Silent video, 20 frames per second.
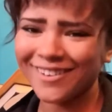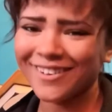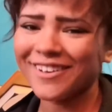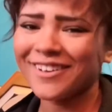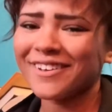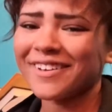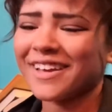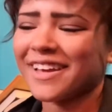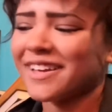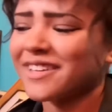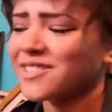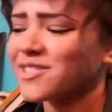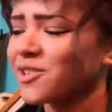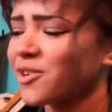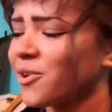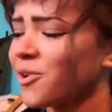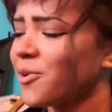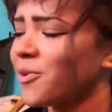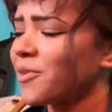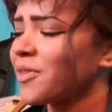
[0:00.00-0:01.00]
Okay,
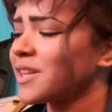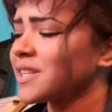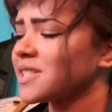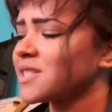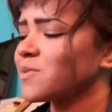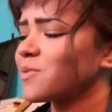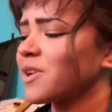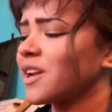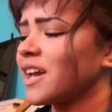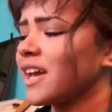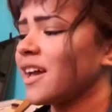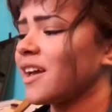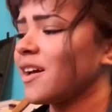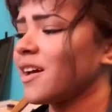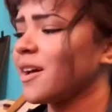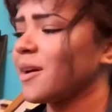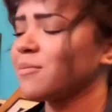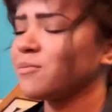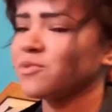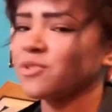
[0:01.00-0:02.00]
so this is what
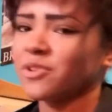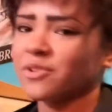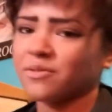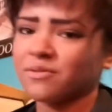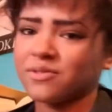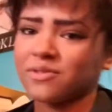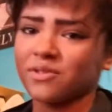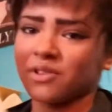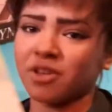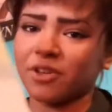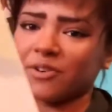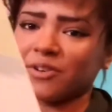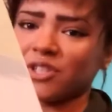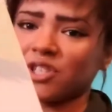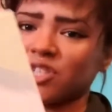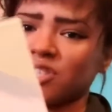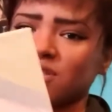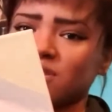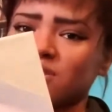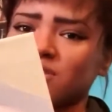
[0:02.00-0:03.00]
I'm literally
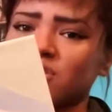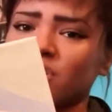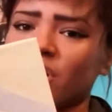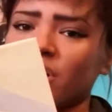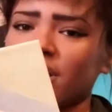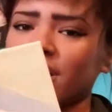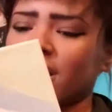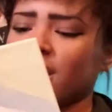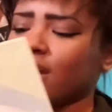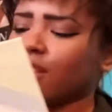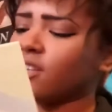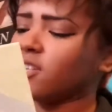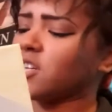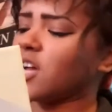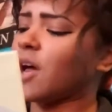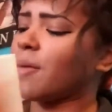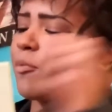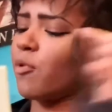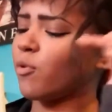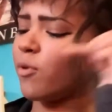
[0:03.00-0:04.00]
just starting at the
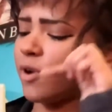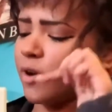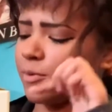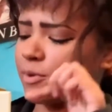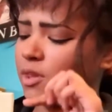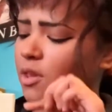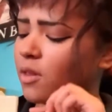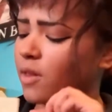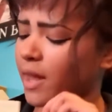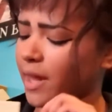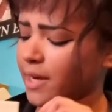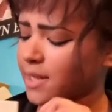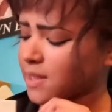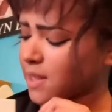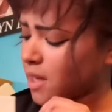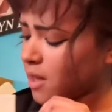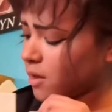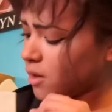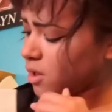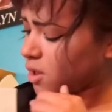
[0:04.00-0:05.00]
top corner with the lightest
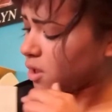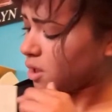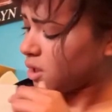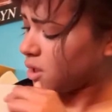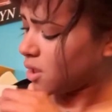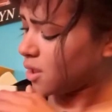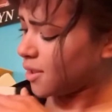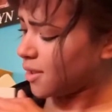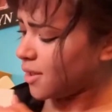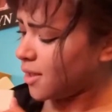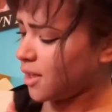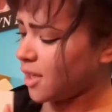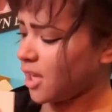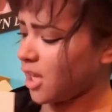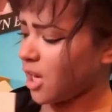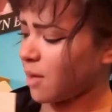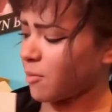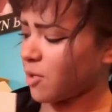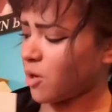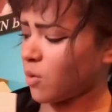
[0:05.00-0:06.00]
color,
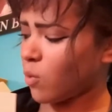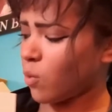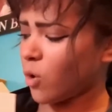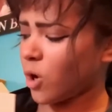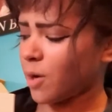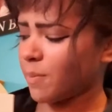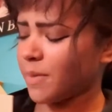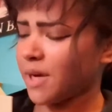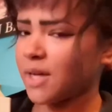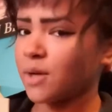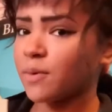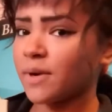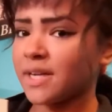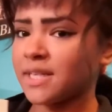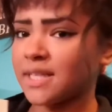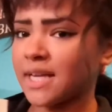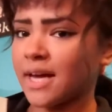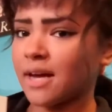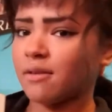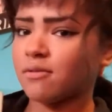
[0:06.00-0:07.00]
and I'm gonna work my way
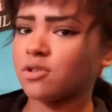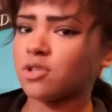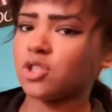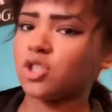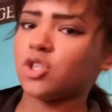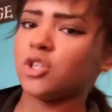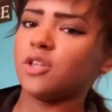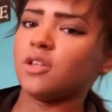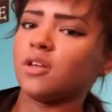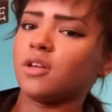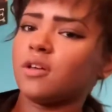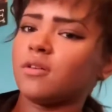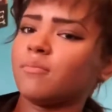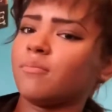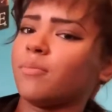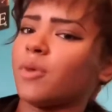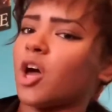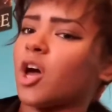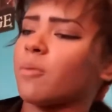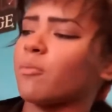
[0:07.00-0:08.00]
down to the
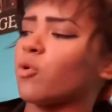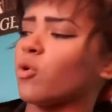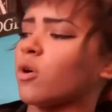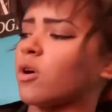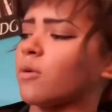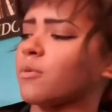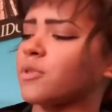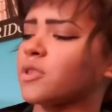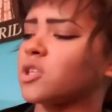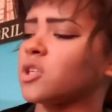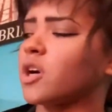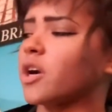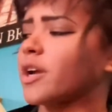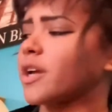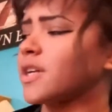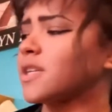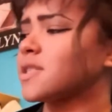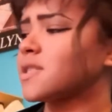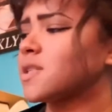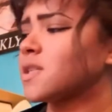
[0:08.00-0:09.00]
bottom corner with the
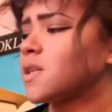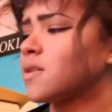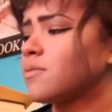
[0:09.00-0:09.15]
darkest.